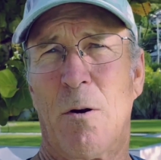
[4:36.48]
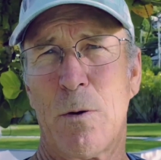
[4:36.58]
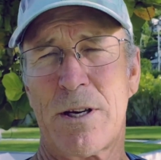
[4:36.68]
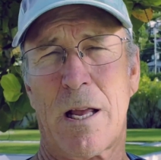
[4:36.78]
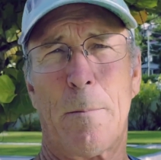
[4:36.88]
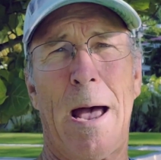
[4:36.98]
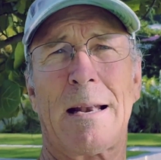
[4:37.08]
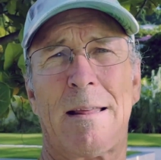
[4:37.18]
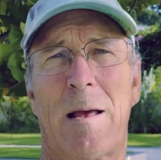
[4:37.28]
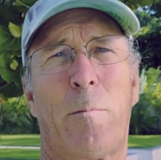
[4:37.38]
we should get
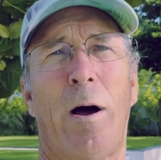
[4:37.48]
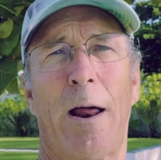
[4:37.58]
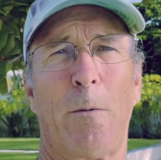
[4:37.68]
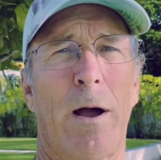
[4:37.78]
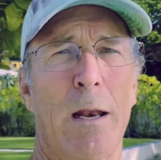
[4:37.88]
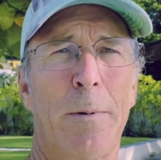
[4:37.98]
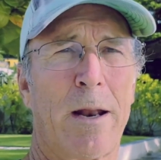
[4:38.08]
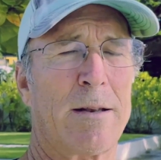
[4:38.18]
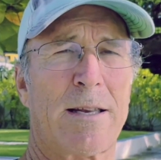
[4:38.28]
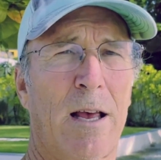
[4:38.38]
back to them right away.
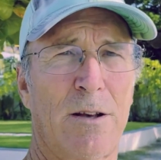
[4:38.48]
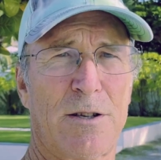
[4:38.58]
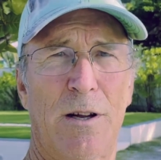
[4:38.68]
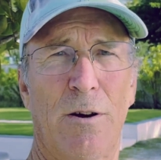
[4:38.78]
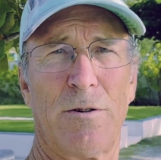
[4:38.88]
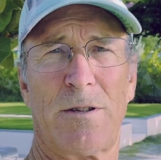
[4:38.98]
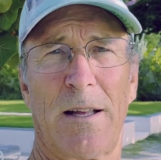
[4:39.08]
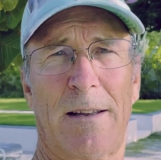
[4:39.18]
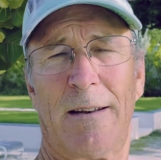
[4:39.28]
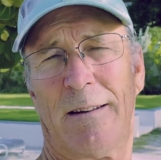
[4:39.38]
Anybody in sales knows
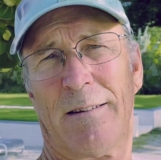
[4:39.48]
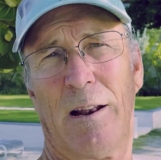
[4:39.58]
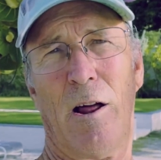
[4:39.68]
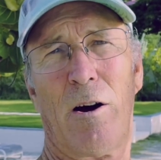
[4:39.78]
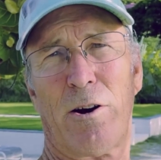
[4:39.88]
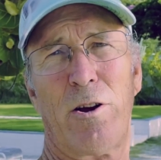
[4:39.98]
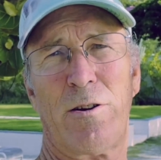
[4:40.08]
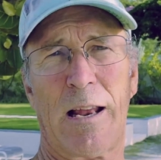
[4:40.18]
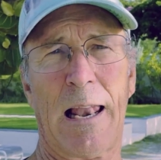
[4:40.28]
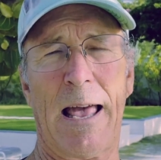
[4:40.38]
that the longer you
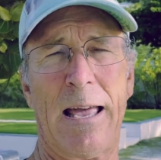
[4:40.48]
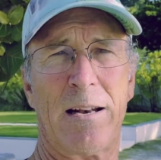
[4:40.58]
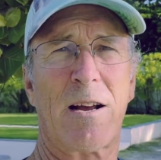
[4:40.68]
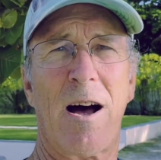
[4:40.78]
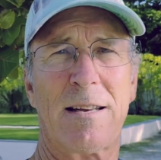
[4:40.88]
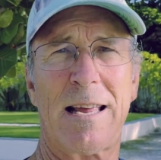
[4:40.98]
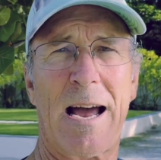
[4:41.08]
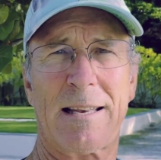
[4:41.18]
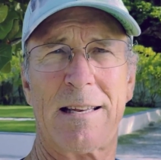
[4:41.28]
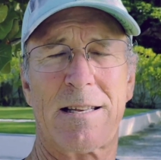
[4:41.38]
delay in
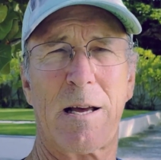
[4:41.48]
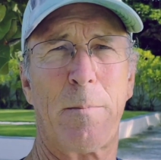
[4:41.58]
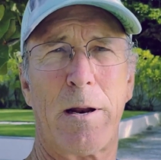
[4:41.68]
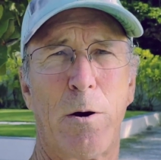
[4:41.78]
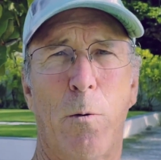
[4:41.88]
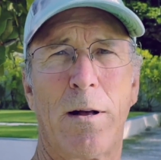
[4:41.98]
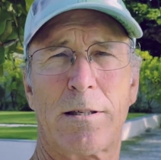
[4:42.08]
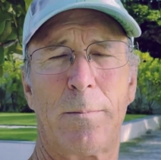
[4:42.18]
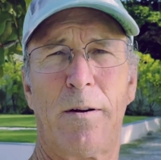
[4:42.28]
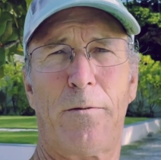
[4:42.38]
contacting somebody who
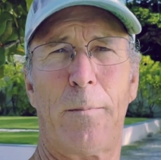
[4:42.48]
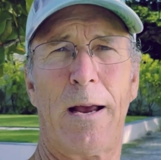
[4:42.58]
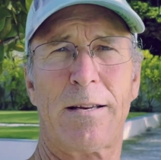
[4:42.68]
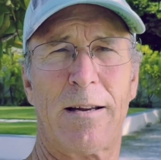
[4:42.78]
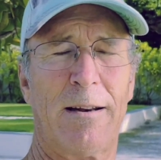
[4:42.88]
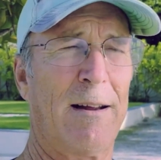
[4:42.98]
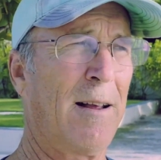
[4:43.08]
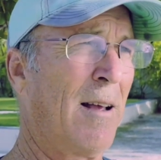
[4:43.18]
wants some information,